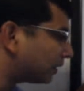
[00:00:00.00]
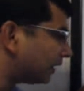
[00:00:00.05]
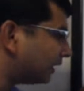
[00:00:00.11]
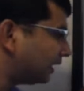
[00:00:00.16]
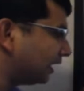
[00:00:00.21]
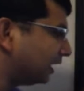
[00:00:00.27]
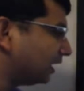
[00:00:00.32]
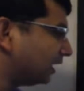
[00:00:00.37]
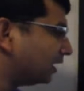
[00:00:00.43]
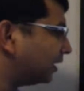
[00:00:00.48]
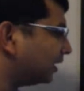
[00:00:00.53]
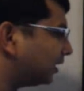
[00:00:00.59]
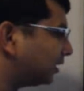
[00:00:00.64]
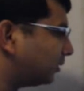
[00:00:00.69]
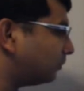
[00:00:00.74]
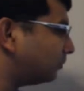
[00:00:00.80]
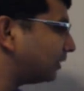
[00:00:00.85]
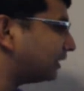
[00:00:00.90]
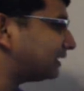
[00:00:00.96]
Okay,
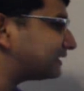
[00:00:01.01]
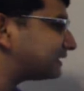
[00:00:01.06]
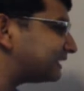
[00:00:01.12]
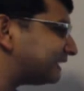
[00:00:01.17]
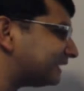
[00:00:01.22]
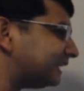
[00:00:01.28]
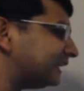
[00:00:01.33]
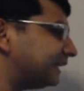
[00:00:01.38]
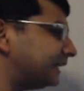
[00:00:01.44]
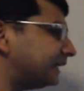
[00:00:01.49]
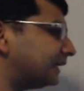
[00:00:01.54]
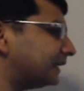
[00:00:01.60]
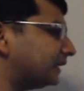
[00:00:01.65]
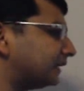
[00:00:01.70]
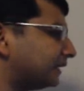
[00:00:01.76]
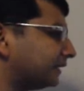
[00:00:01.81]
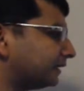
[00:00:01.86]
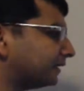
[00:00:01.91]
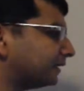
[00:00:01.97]
but
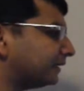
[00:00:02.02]
really